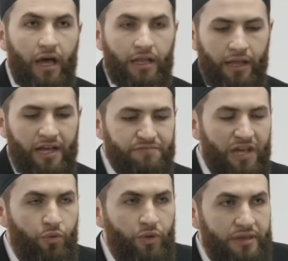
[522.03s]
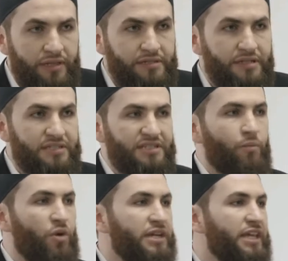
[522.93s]
Allah's my witness that
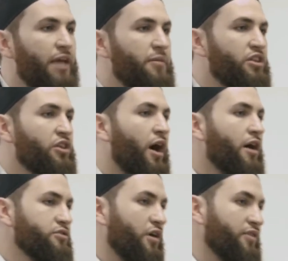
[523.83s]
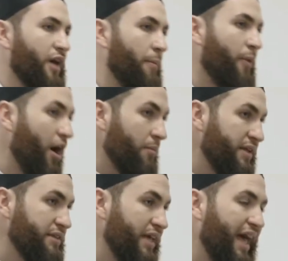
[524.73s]
someone came and knocked on the
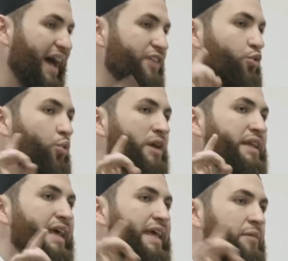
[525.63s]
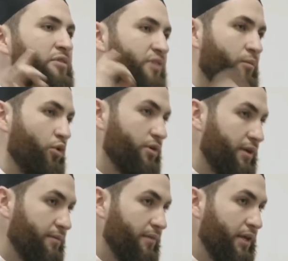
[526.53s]
apartment at 1 a.m. in the morning.